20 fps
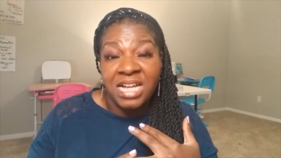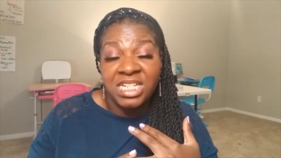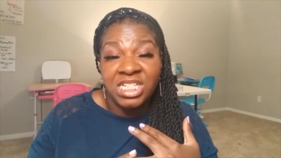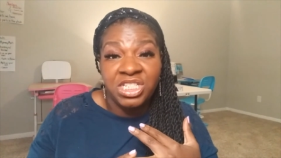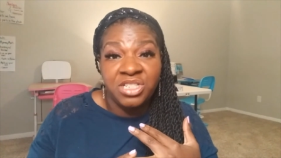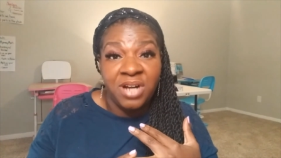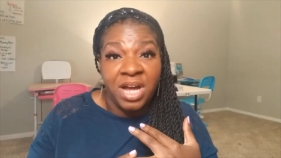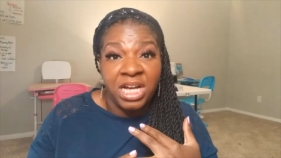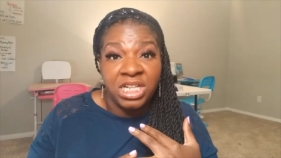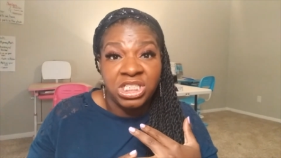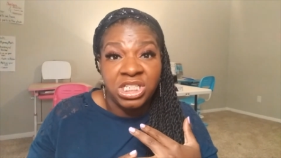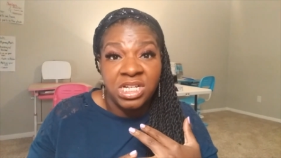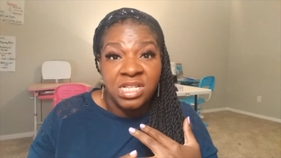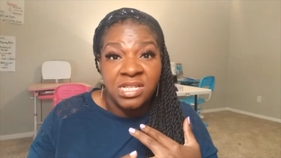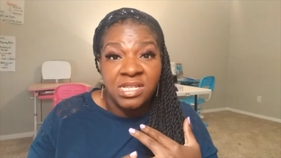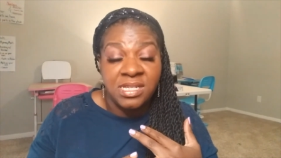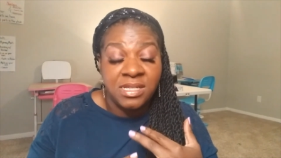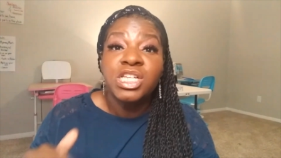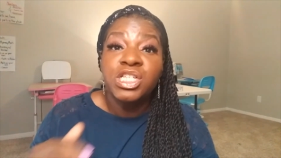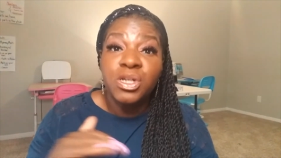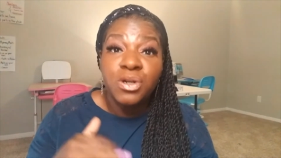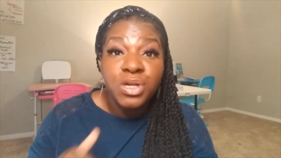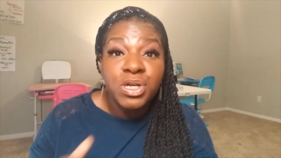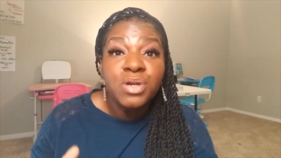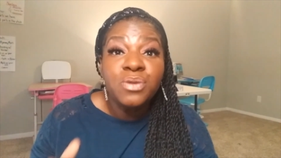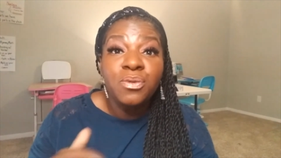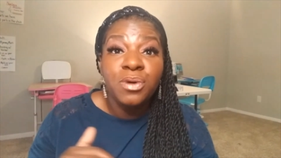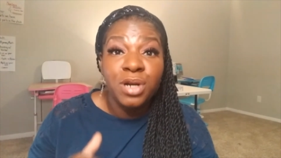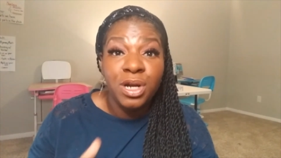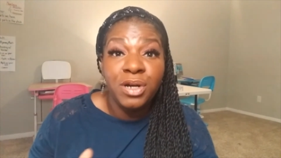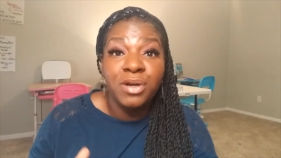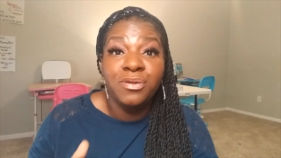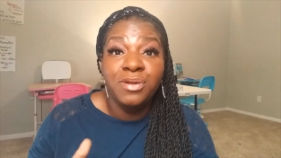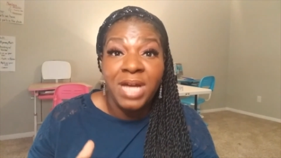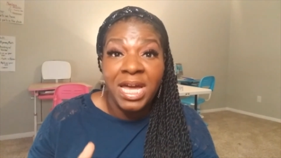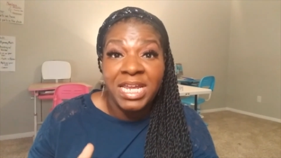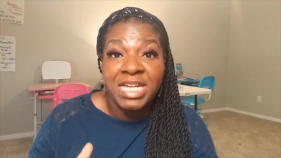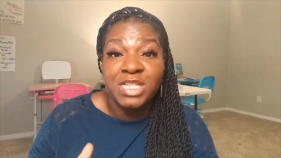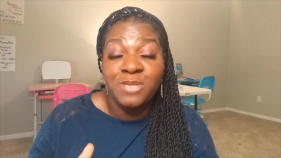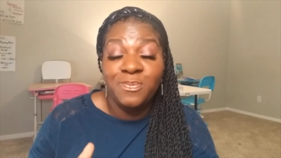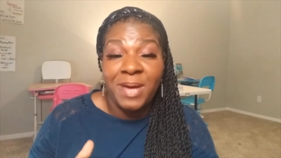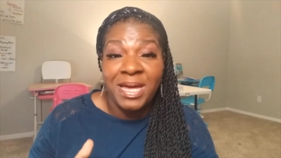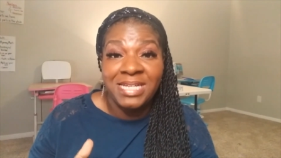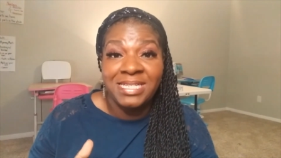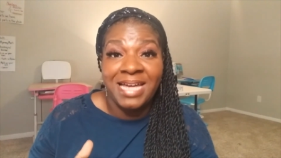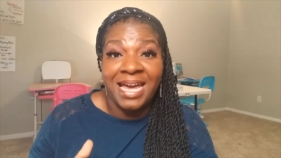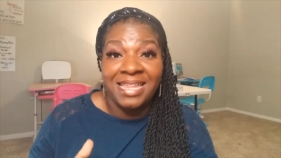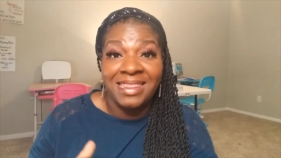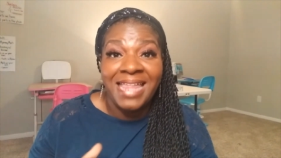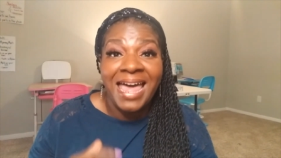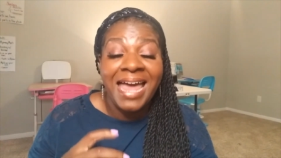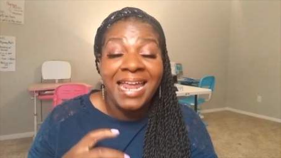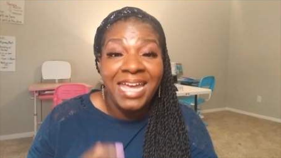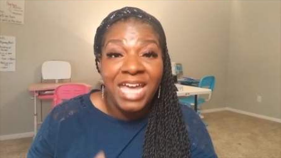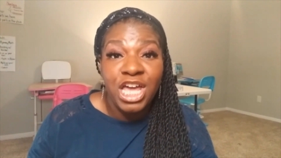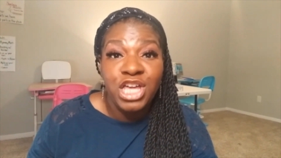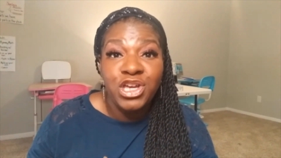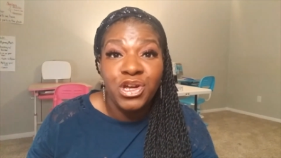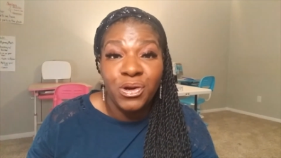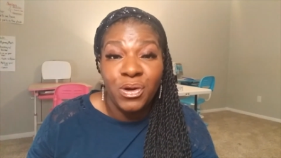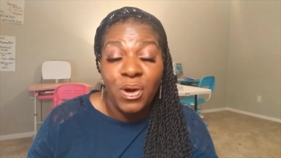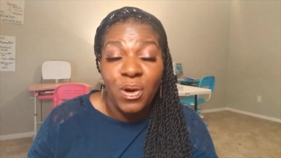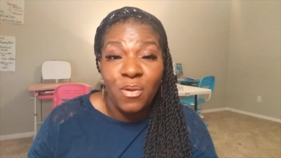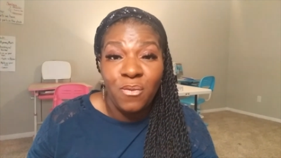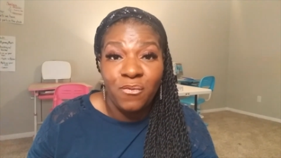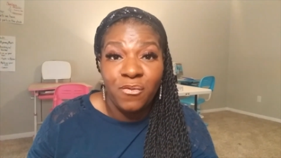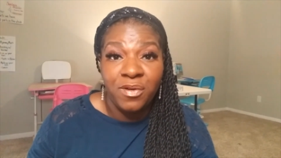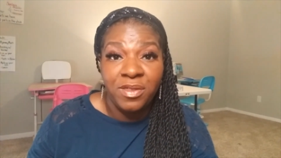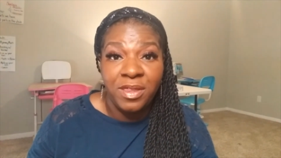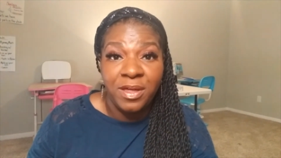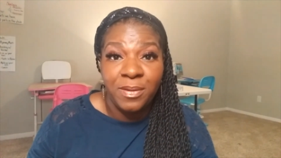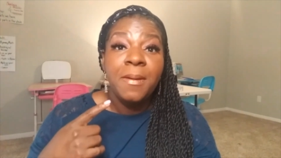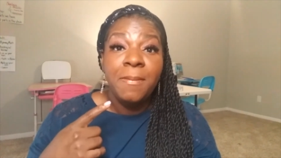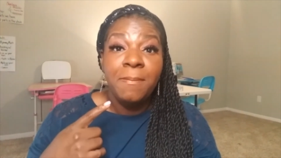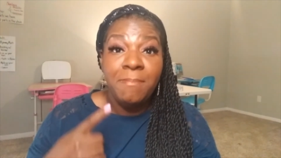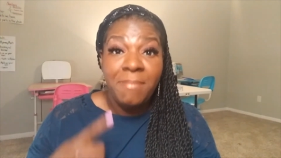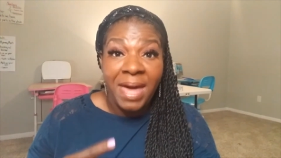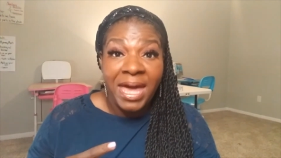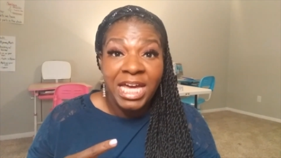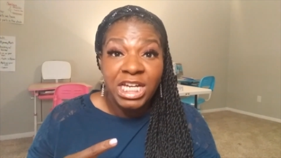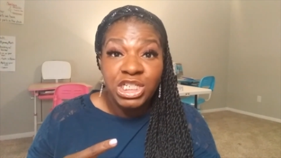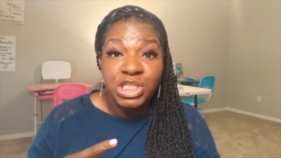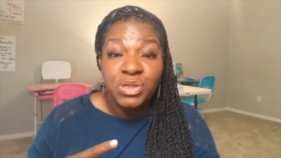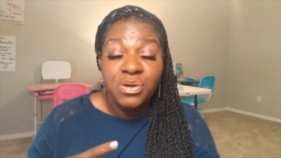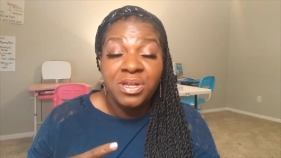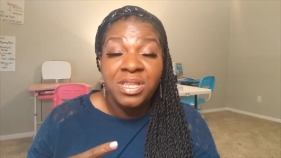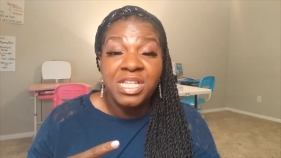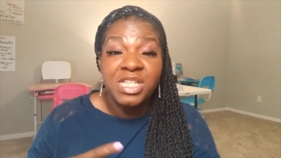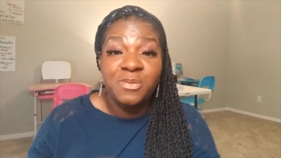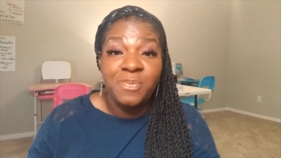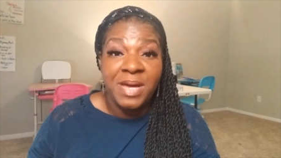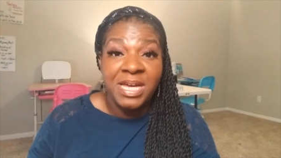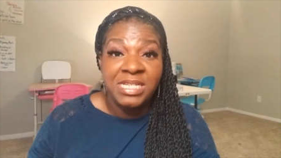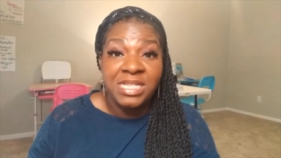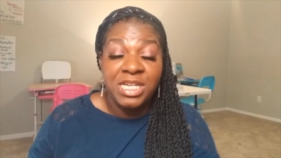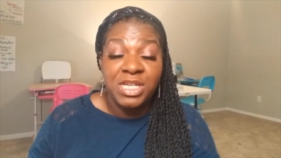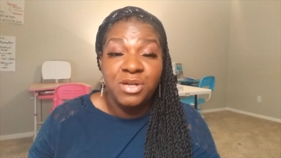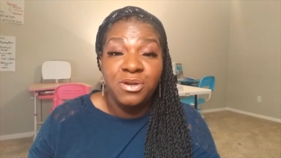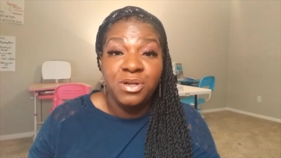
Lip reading: distractions. So you want to create a space like that in your home for them. Make sure the space that you